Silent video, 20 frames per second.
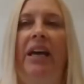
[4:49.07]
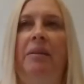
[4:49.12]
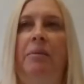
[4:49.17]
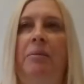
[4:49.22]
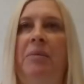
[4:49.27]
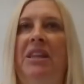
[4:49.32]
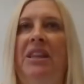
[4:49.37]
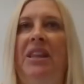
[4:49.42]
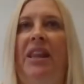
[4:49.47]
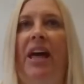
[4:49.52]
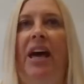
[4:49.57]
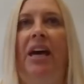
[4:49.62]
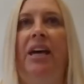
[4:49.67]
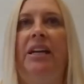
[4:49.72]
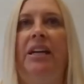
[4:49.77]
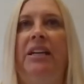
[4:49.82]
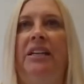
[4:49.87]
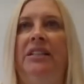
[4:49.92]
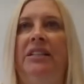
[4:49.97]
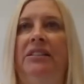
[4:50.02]
I mean,
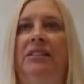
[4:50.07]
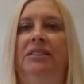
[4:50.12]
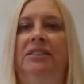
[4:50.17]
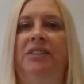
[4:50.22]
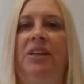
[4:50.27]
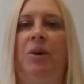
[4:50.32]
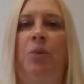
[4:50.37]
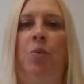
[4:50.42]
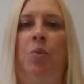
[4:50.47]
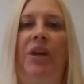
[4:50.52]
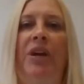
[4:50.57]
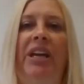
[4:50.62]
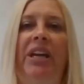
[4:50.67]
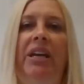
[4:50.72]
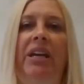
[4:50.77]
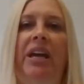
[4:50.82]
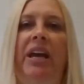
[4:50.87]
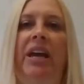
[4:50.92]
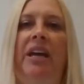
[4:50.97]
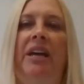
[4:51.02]
we
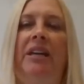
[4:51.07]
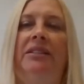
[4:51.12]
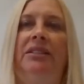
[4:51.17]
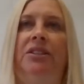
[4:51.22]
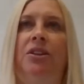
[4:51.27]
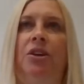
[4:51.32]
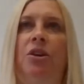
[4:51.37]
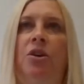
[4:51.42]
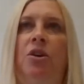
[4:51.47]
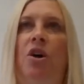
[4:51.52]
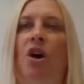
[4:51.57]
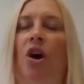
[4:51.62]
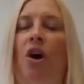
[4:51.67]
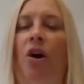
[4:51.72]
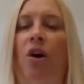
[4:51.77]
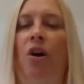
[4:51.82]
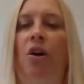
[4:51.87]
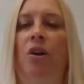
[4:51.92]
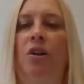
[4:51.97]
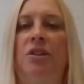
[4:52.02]
get
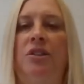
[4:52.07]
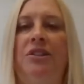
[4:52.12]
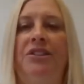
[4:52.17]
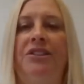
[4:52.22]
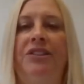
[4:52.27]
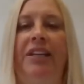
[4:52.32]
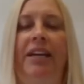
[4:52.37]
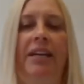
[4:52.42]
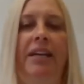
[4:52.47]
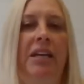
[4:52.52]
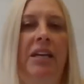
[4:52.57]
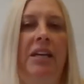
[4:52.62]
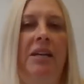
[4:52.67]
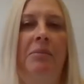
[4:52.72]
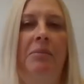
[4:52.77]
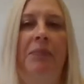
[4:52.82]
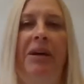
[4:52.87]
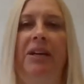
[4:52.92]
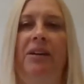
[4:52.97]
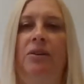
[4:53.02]
calls and
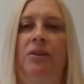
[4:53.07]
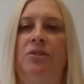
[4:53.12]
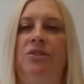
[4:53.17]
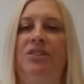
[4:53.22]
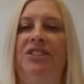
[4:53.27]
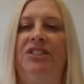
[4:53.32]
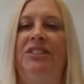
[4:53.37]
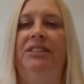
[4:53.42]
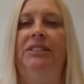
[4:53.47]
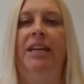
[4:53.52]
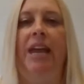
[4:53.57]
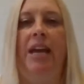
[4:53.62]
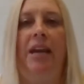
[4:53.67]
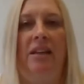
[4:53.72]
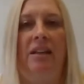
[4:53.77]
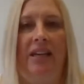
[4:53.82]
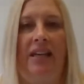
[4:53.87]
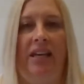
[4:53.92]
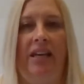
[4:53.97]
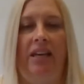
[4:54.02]
emails
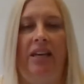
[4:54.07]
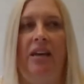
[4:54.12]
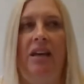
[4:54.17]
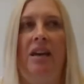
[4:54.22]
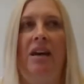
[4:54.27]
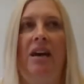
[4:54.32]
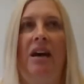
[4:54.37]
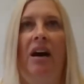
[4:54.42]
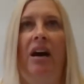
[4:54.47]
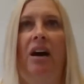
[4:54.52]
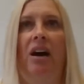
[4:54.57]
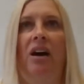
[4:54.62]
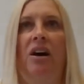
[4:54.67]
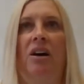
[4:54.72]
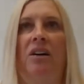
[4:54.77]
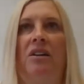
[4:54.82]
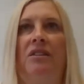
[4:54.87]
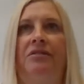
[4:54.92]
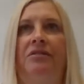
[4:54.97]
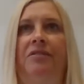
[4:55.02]
daily
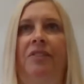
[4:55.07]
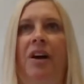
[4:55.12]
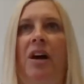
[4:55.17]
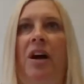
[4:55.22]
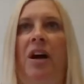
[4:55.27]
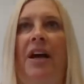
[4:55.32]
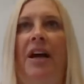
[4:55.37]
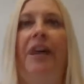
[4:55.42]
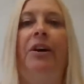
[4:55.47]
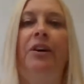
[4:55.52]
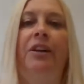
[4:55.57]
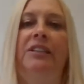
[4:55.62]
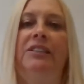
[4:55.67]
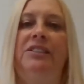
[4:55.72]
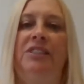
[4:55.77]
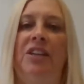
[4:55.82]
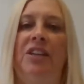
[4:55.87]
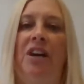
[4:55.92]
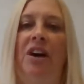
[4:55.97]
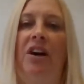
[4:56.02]
of
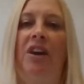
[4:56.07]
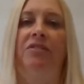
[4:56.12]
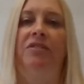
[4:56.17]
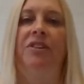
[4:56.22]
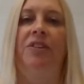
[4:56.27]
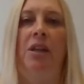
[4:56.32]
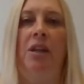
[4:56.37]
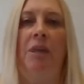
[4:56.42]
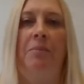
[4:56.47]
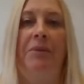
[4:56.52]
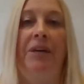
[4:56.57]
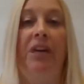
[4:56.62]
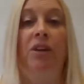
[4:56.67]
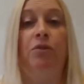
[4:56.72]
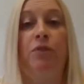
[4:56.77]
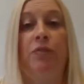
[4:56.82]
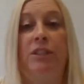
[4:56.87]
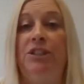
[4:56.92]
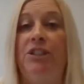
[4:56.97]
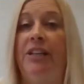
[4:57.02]
areas of Columbia,
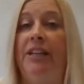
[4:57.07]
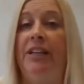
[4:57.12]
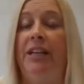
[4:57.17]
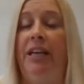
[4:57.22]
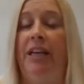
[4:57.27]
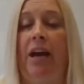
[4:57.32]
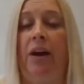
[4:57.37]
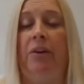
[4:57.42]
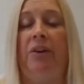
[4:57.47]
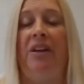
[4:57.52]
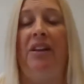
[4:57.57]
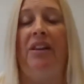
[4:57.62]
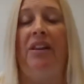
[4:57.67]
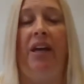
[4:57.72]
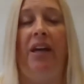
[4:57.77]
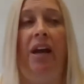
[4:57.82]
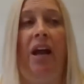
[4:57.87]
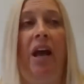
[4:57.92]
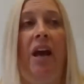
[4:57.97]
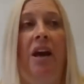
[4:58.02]
Richland County
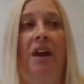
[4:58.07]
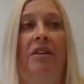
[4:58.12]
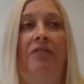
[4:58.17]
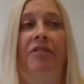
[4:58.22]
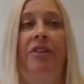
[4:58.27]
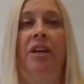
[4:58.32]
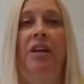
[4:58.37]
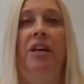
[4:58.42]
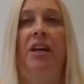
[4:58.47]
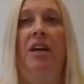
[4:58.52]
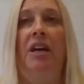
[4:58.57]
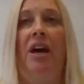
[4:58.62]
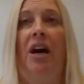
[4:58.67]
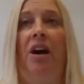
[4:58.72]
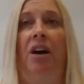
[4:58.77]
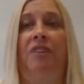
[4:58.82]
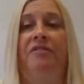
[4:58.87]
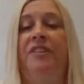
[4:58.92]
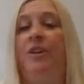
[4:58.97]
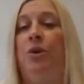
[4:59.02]
that have
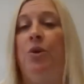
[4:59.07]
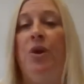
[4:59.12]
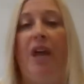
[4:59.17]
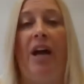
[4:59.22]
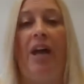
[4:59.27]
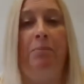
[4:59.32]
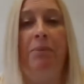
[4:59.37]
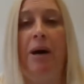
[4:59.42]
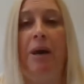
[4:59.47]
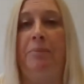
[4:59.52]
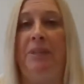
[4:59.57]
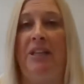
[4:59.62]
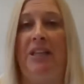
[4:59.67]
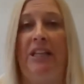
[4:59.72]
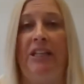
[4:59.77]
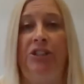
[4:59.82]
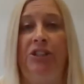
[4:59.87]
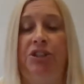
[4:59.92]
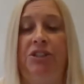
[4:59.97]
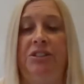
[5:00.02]
feral cat
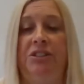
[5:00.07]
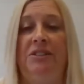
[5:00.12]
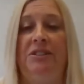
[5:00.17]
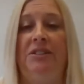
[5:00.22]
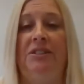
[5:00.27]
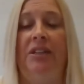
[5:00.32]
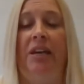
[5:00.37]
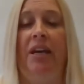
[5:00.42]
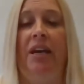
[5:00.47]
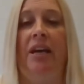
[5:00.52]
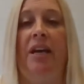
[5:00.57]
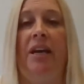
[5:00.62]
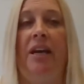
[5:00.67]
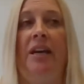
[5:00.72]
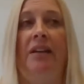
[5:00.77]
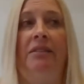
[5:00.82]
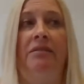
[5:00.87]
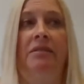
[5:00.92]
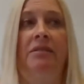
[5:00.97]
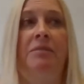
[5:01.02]
populations,
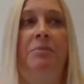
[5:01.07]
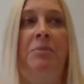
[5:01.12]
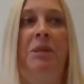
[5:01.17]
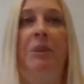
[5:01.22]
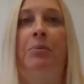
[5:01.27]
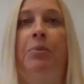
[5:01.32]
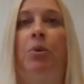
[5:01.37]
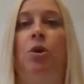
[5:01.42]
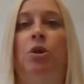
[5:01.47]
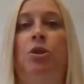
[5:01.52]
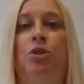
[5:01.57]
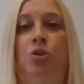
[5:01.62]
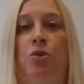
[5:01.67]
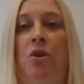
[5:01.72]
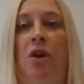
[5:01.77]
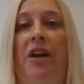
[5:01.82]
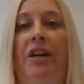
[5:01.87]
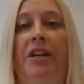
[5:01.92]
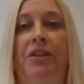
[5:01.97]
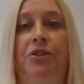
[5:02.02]
and people are
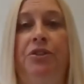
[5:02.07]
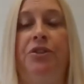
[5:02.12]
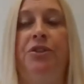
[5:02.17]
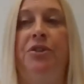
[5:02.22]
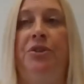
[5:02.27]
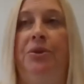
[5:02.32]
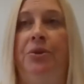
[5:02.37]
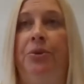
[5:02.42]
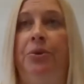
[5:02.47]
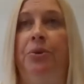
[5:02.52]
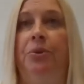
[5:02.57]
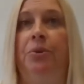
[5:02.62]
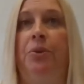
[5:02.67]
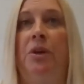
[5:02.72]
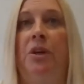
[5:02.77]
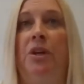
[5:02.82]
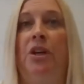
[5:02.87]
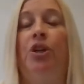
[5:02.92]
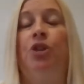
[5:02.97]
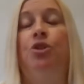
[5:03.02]
trying to
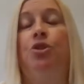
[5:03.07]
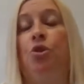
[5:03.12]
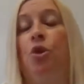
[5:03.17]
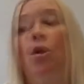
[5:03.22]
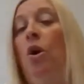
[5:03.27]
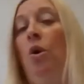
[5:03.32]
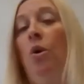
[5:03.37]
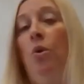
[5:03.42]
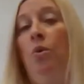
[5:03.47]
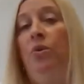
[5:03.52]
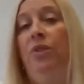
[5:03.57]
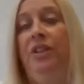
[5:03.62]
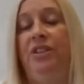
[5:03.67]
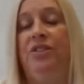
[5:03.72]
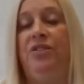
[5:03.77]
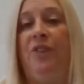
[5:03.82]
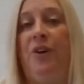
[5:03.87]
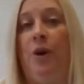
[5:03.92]
control these